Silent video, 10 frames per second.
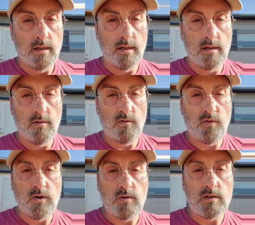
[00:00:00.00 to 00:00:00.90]
How you doing,
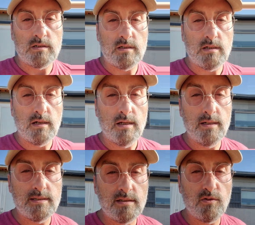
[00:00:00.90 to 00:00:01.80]
folks?
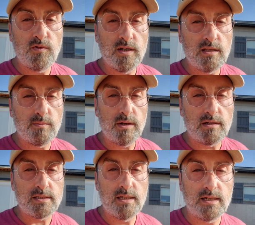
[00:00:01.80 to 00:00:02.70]
This is the Fig
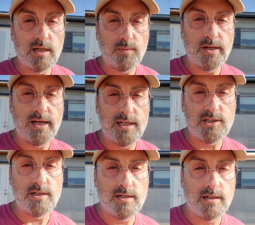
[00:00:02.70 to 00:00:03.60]
Lebowski coming
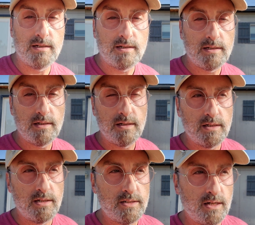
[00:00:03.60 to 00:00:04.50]
at you, and I'm
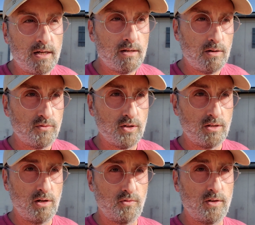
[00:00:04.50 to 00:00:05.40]
going to talk off the
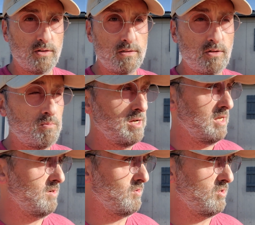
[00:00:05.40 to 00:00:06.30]
cuff here, so I
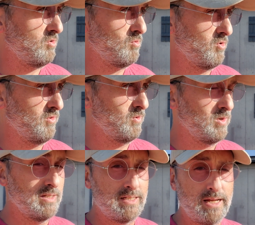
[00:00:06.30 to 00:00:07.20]
might have to do more than
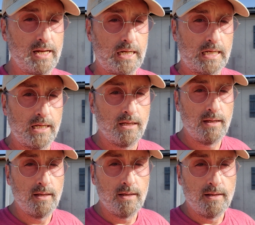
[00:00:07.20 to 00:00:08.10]
one take.
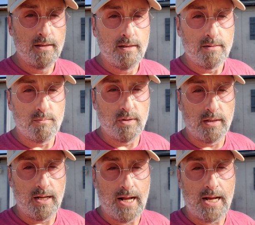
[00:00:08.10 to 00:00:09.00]

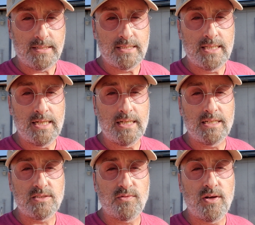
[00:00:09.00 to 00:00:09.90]
But I think
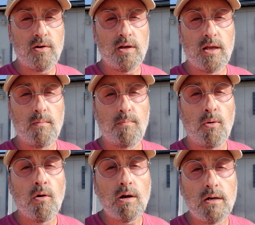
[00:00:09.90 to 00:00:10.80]
it's very
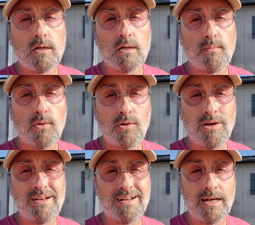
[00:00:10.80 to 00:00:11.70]
important to
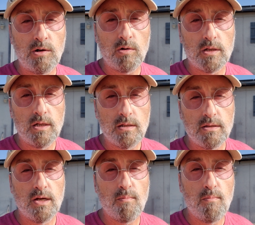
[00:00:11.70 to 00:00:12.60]
point out
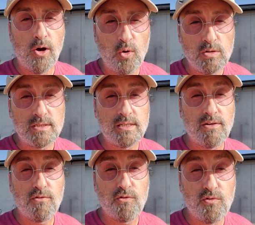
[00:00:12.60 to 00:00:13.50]
that most
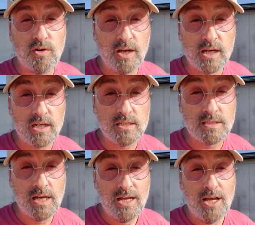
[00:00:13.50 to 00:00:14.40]
figs